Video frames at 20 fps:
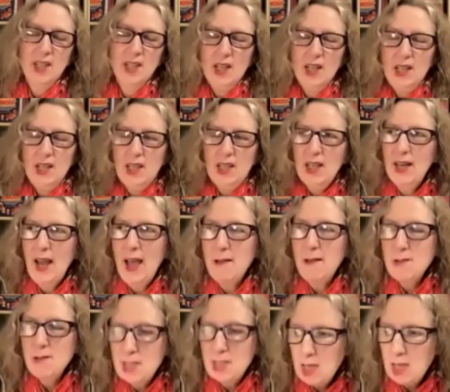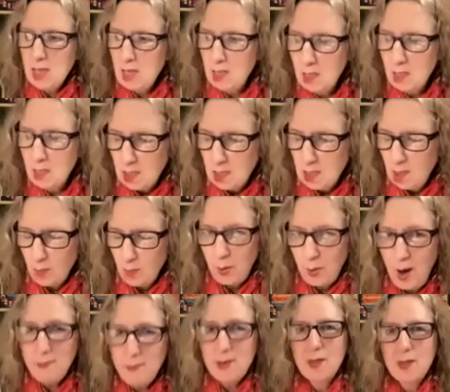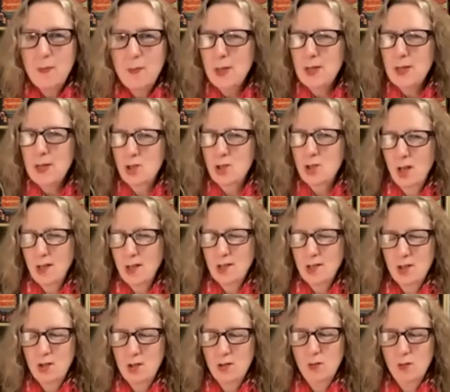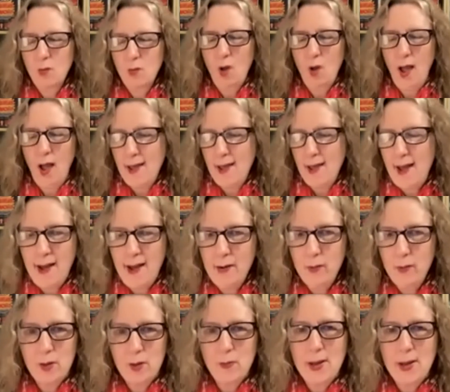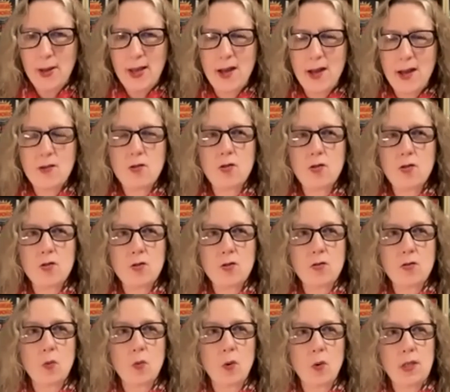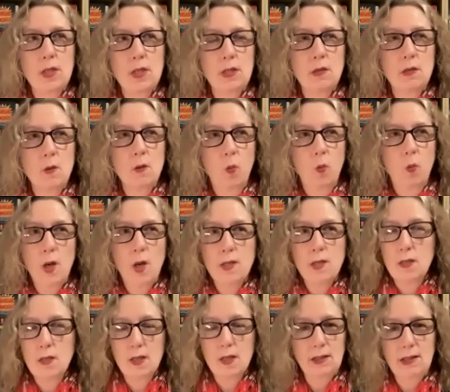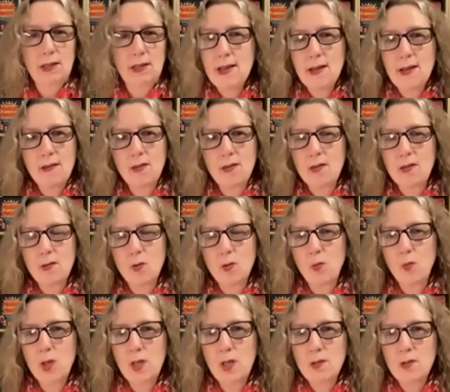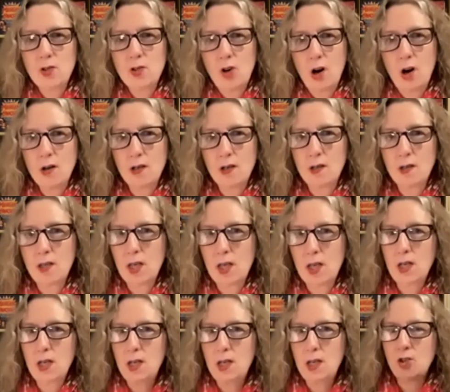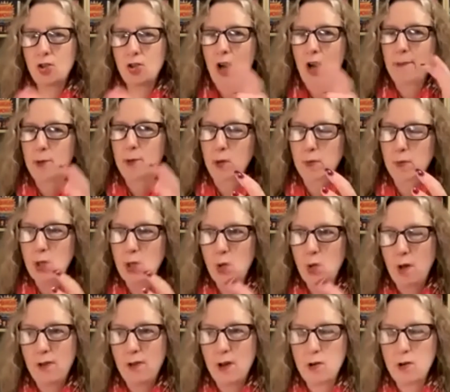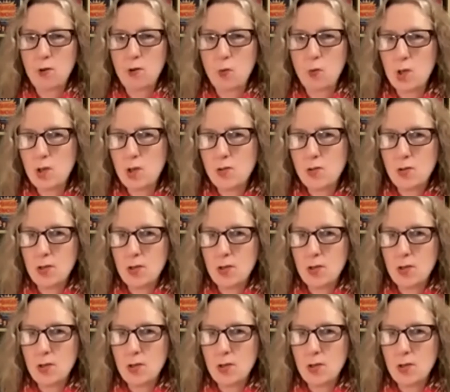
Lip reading: And I would say, probably the biggest challenge I had with my editors was the length. We had started thinking each chapter would be 1,200 words.